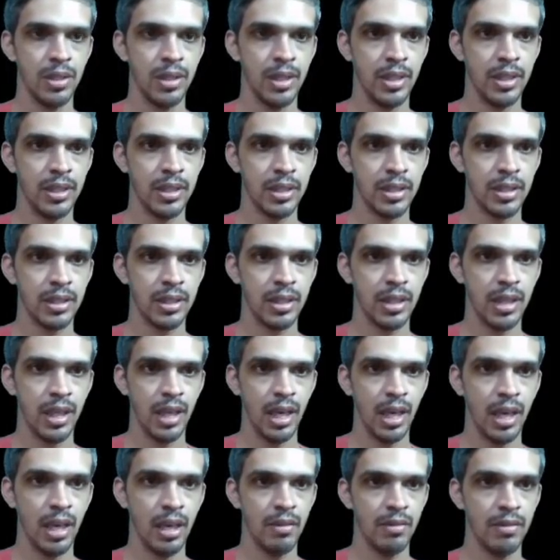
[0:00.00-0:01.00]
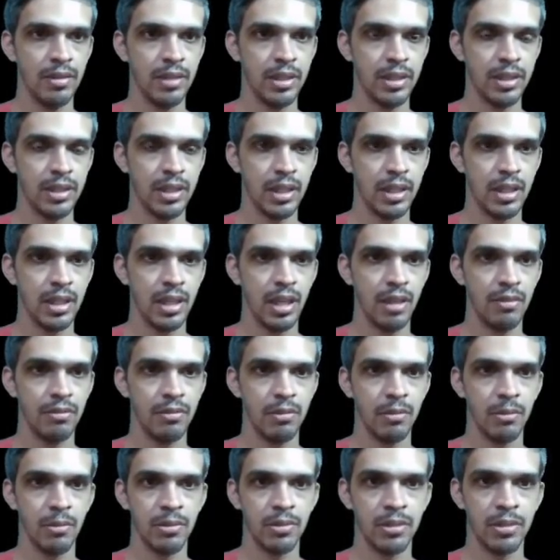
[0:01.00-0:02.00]
two indices L, which is at
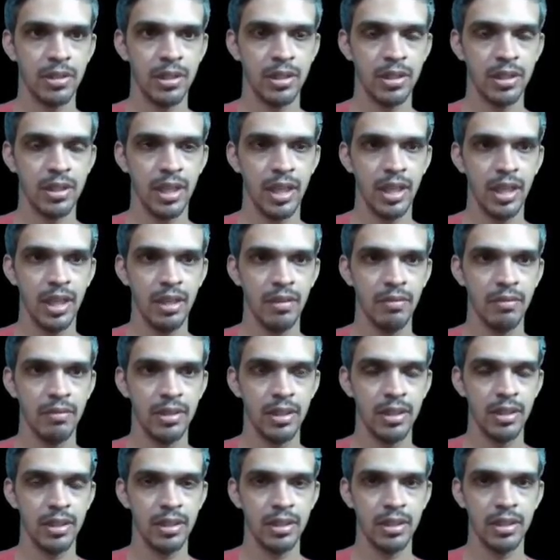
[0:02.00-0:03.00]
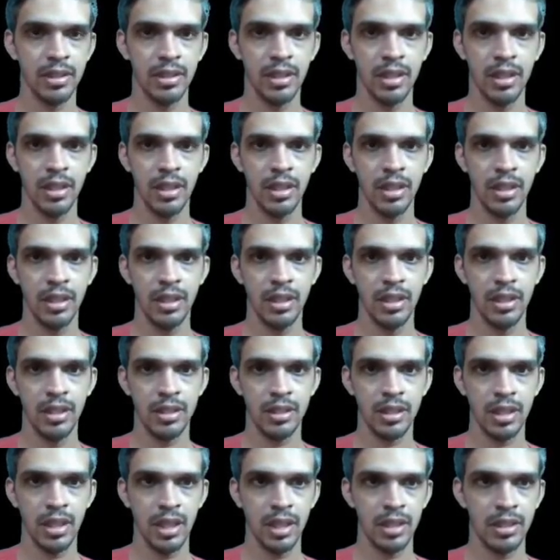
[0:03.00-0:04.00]
the leftmost side, which is
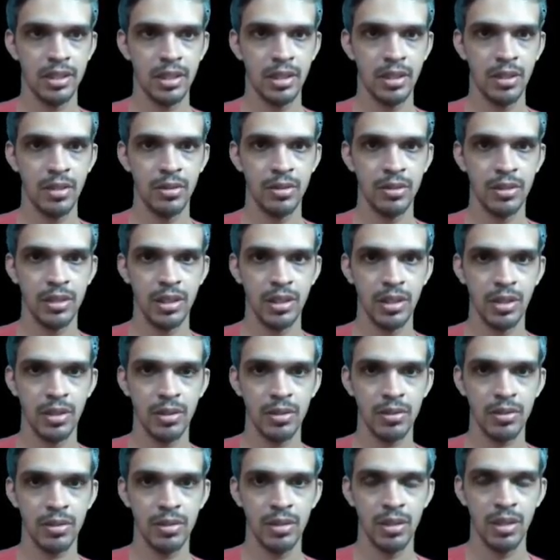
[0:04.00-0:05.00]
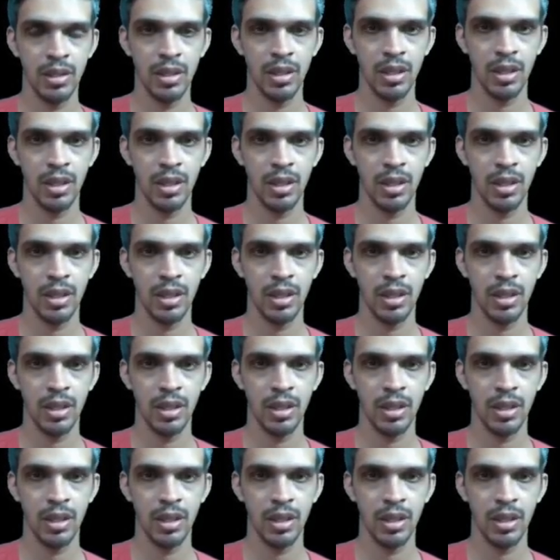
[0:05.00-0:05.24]
initialized to 0,